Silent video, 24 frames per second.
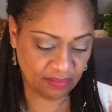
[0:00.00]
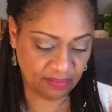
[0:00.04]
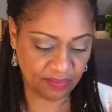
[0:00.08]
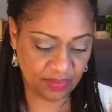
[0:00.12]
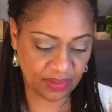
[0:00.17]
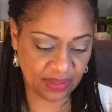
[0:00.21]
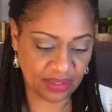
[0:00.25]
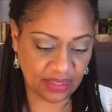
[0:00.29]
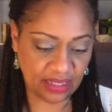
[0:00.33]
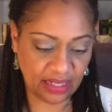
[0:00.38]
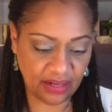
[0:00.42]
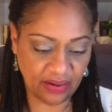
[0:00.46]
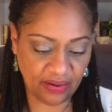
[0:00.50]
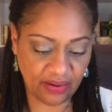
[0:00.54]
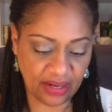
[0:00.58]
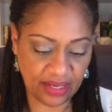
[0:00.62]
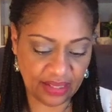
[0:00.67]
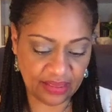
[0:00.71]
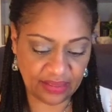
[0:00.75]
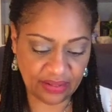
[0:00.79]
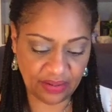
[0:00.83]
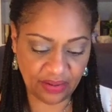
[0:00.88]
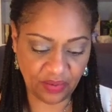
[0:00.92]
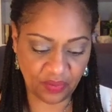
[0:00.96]
But they're
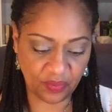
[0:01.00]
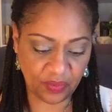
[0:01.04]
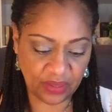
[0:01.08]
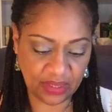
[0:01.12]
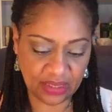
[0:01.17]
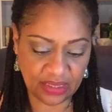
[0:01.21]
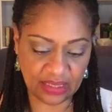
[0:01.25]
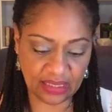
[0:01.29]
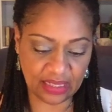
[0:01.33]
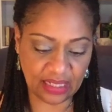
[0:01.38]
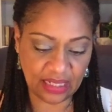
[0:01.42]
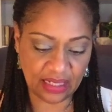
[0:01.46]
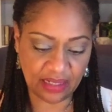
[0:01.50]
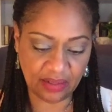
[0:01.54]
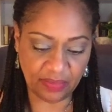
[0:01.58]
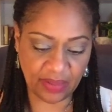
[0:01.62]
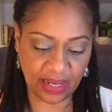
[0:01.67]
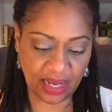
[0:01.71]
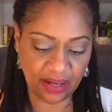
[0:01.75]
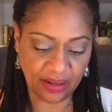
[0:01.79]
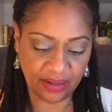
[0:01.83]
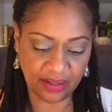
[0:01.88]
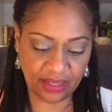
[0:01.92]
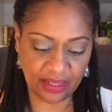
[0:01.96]
at their wits' end
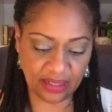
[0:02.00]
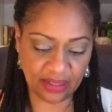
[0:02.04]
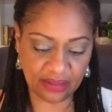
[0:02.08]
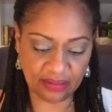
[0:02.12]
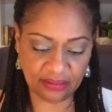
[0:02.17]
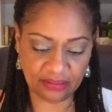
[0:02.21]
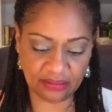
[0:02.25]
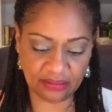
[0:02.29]
about it.